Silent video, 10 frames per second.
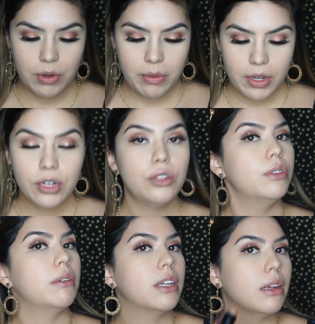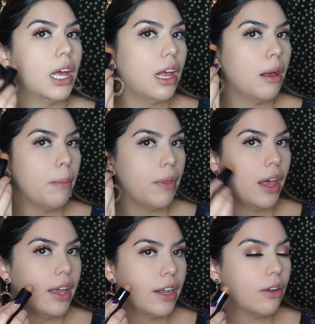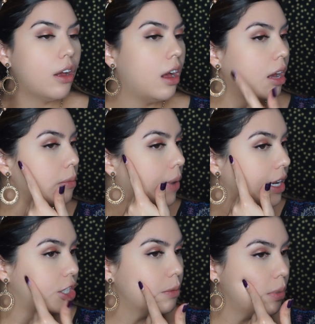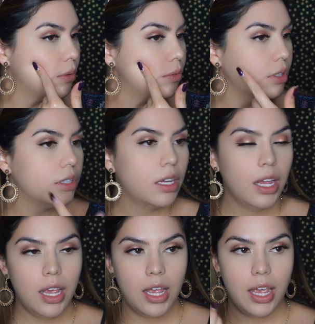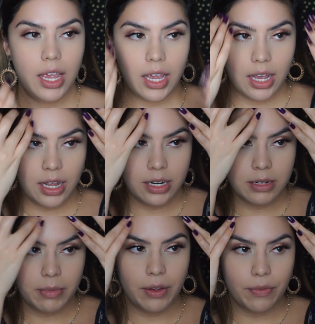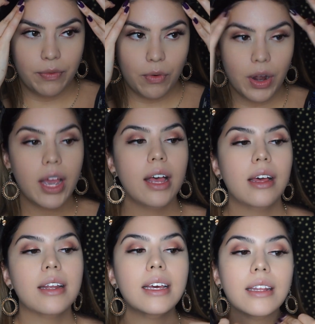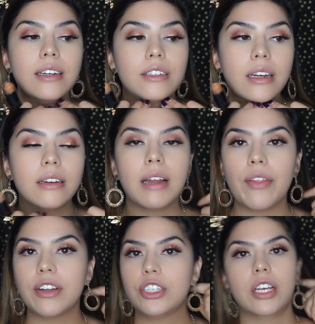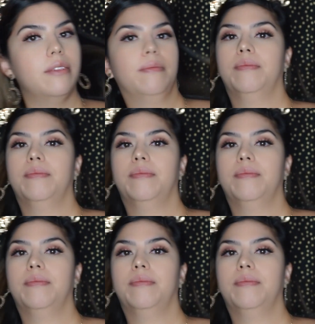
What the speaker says: what I'm gonna do is I'm gonna apply it on my cheekbones and my forehead and then down the chin.